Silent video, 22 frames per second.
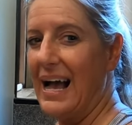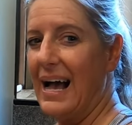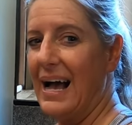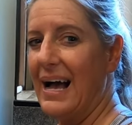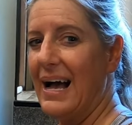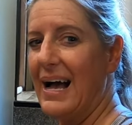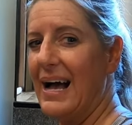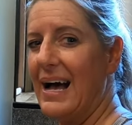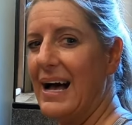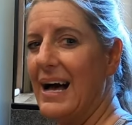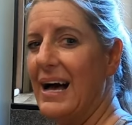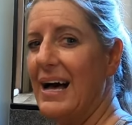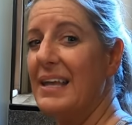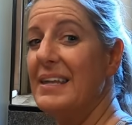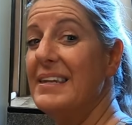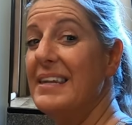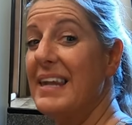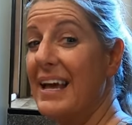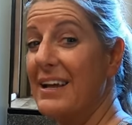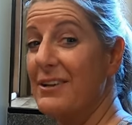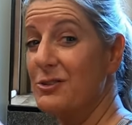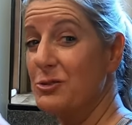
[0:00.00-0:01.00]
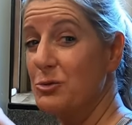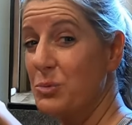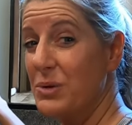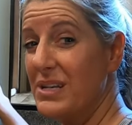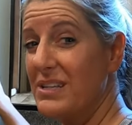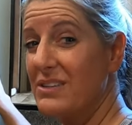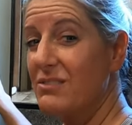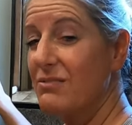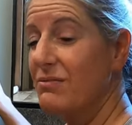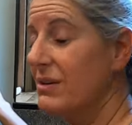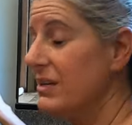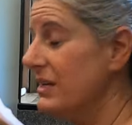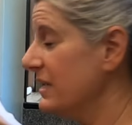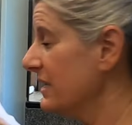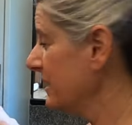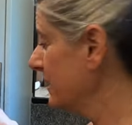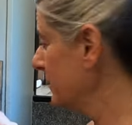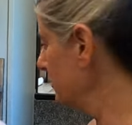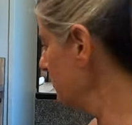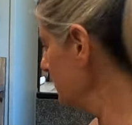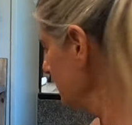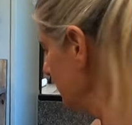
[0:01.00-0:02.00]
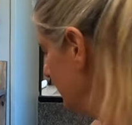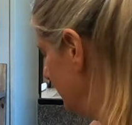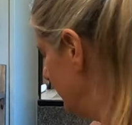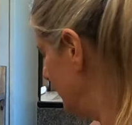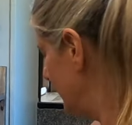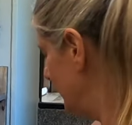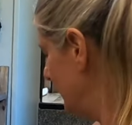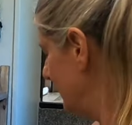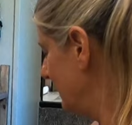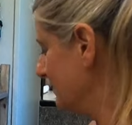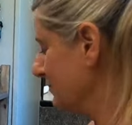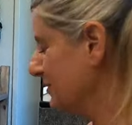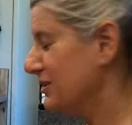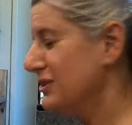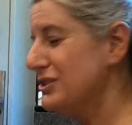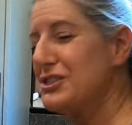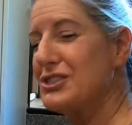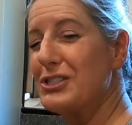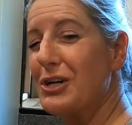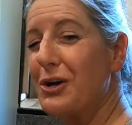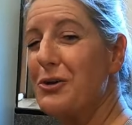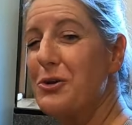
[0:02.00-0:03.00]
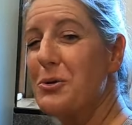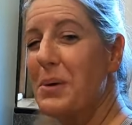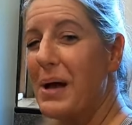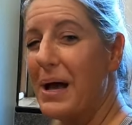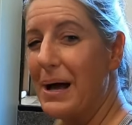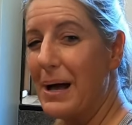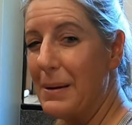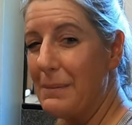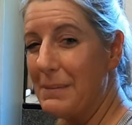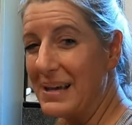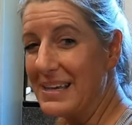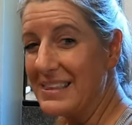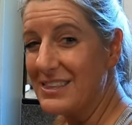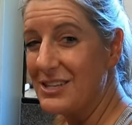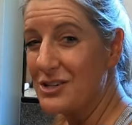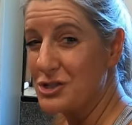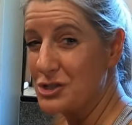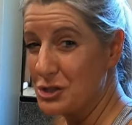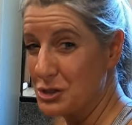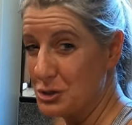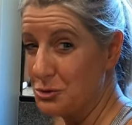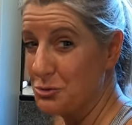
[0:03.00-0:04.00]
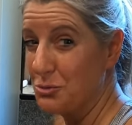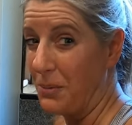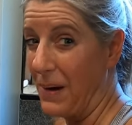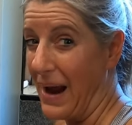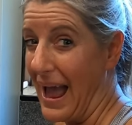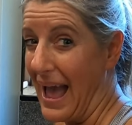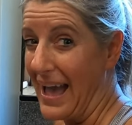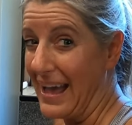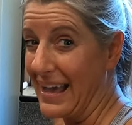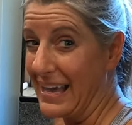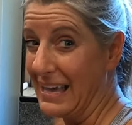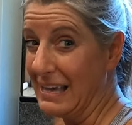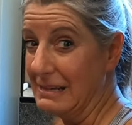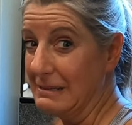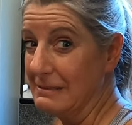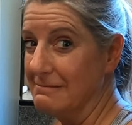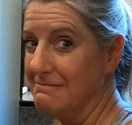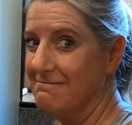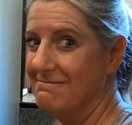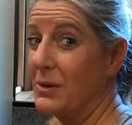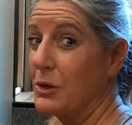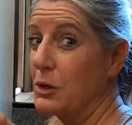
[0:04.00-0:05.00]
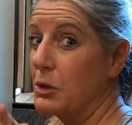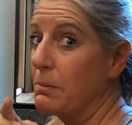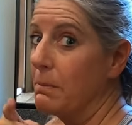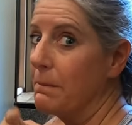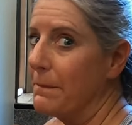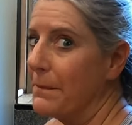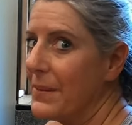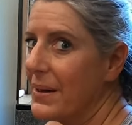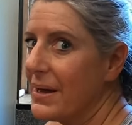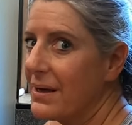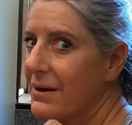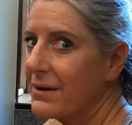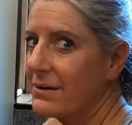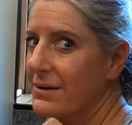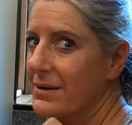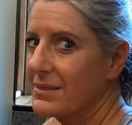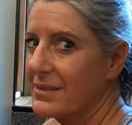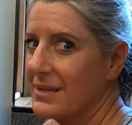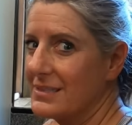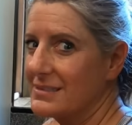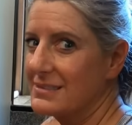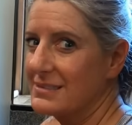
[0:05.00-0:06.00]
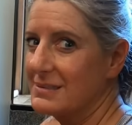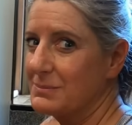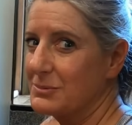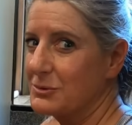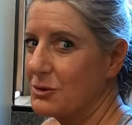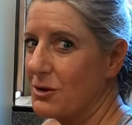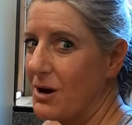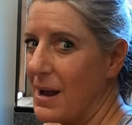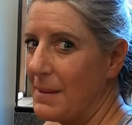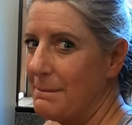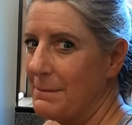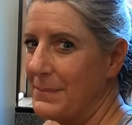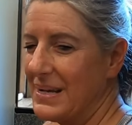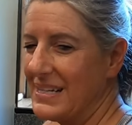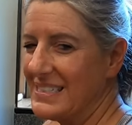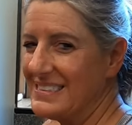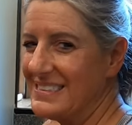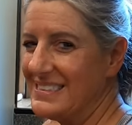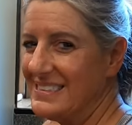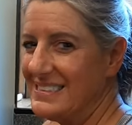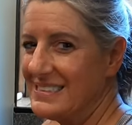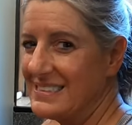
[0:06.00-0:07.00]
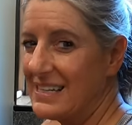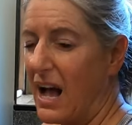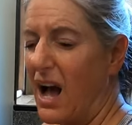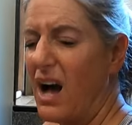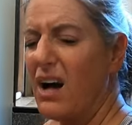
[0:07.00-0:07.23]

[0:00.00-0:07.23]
next week's video, I'm gonna show you how I made this shoe rack. You better hit that subscribe button.